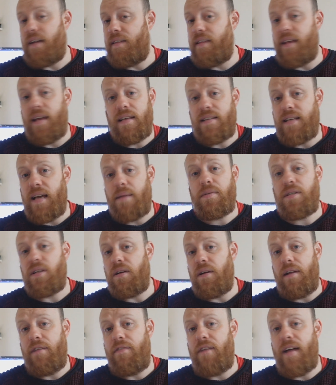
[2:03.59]
I think it's
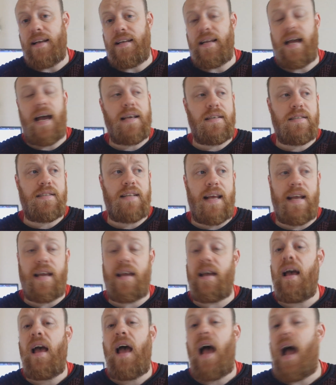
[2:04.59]
absolutely fantastic.